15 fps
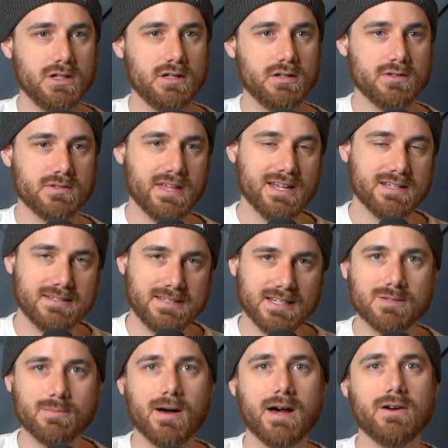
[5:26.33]
is that
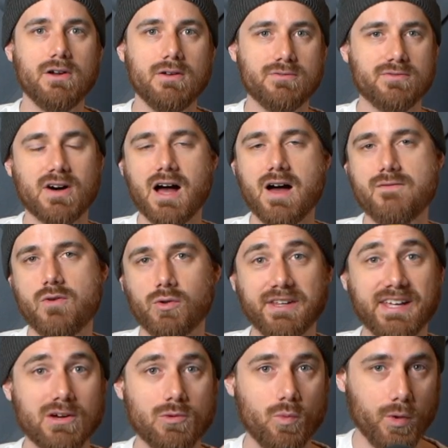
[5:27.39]
6 minor and 5 only
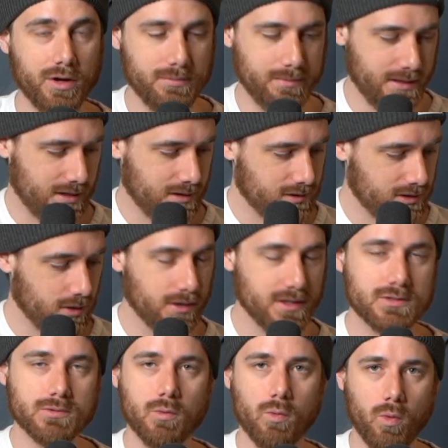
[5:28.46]
get 1 beat. So
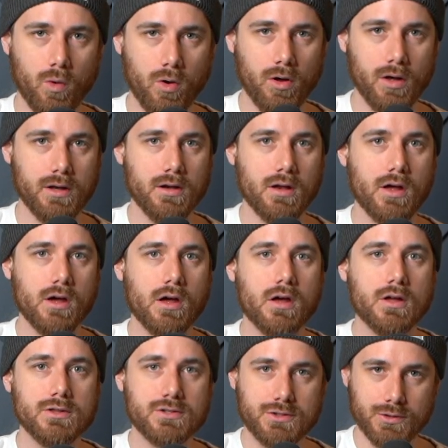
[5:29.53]
it's
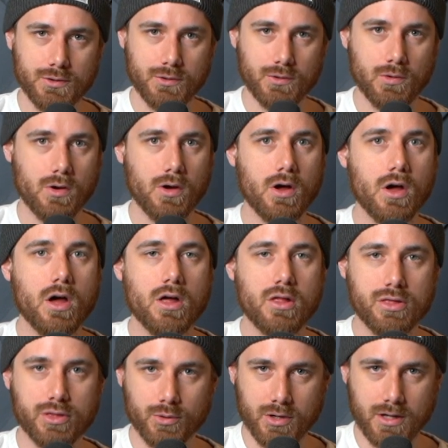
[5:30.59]
1, 2,
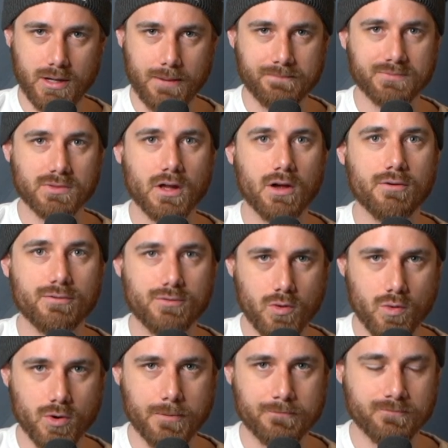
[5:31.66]
3,
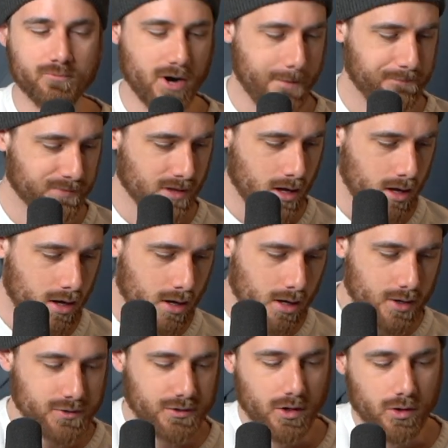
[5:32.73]
4, right?
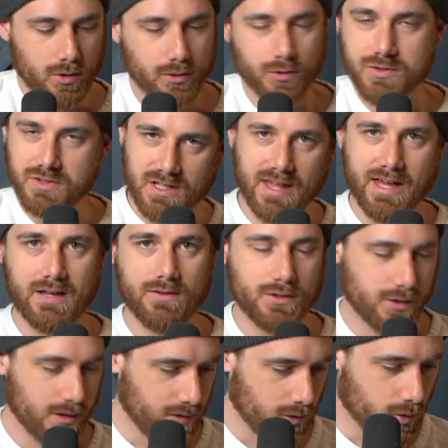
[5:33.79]
So you'll see that
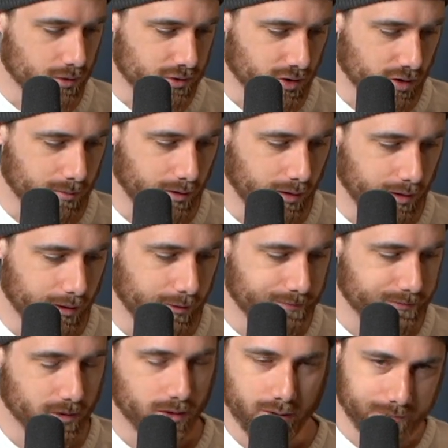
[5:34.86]
in the chord chart below,
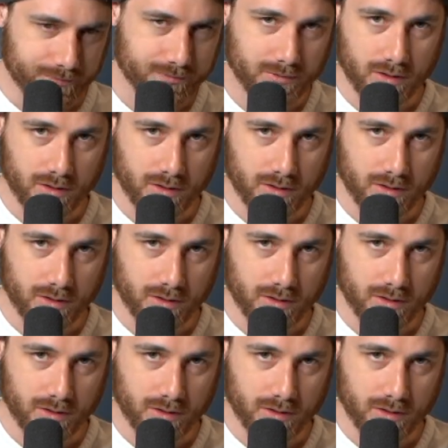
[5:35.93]
or